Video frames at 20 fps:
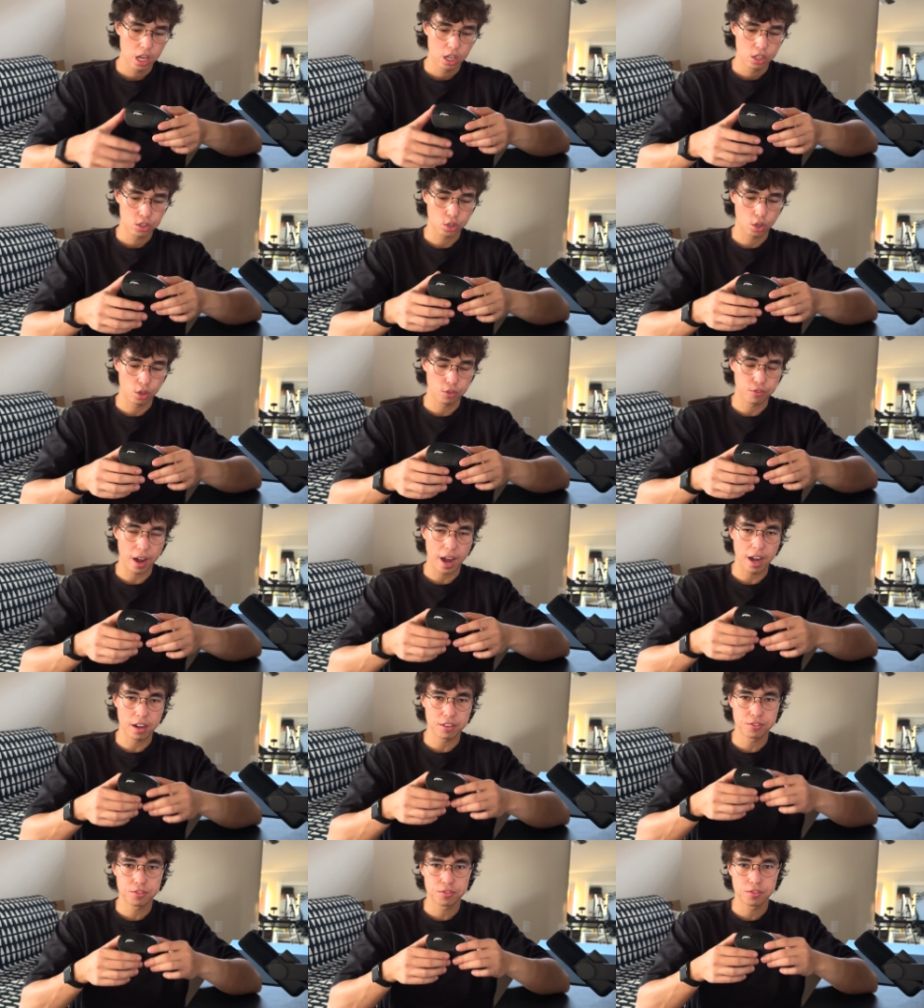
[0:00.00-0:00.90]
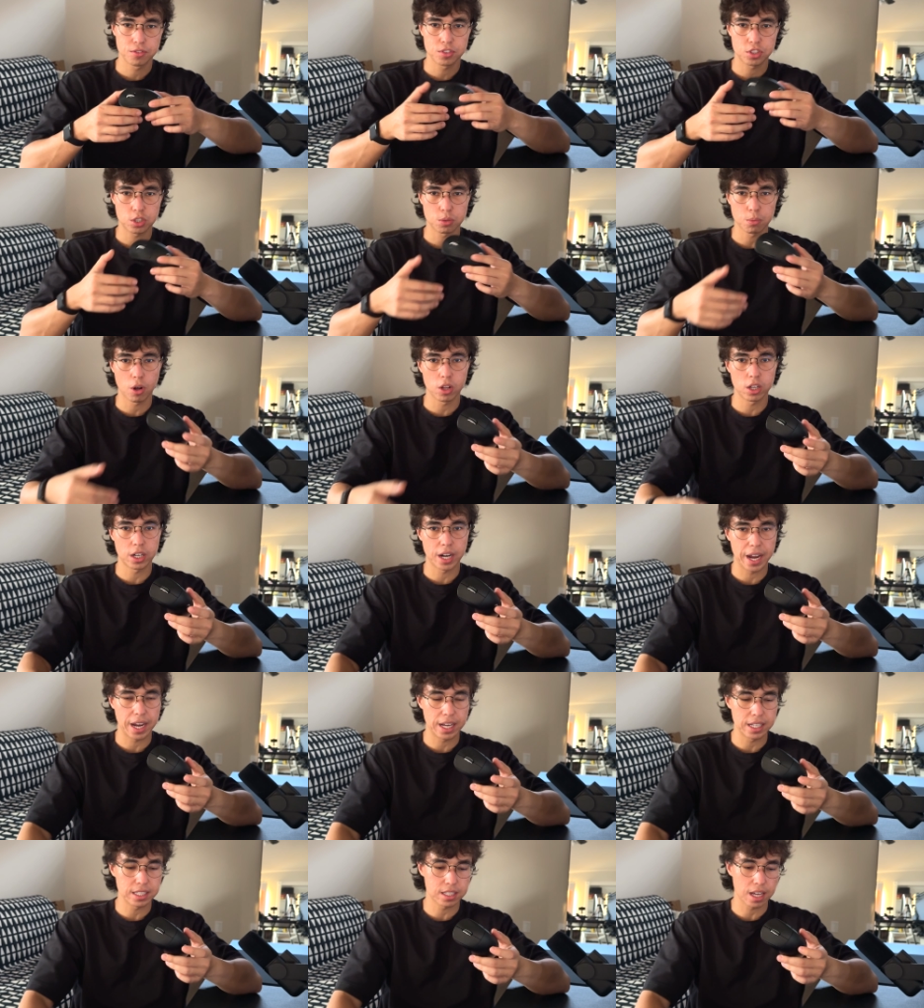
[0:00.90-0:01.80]
So if I have smaller
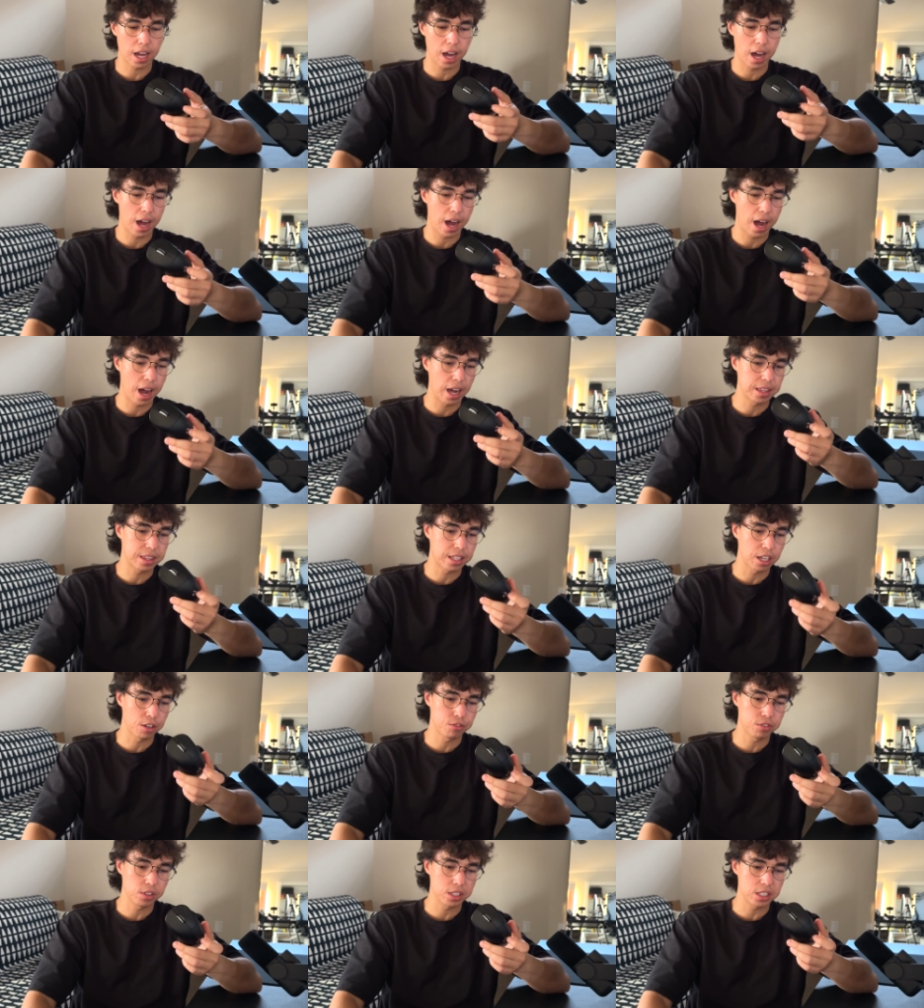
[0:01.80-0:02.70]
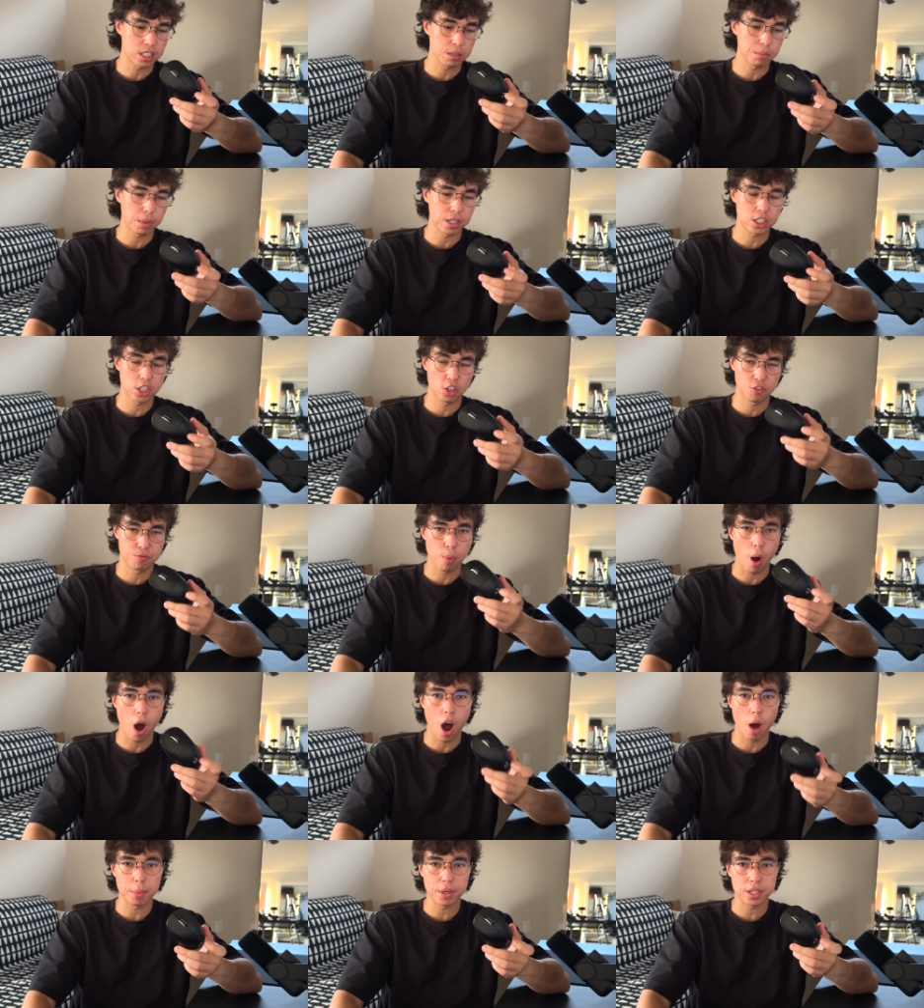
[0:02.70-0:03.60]
hands, I definitely see myself
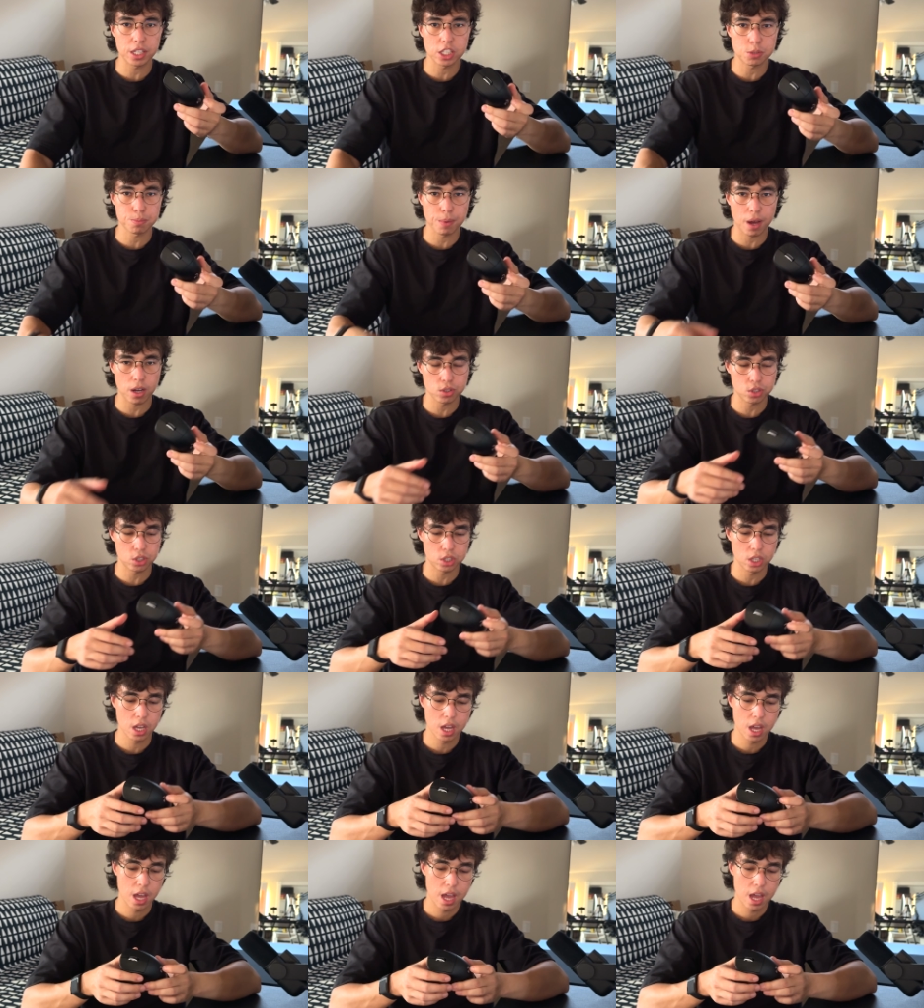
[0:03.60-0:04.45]
palming this mouse.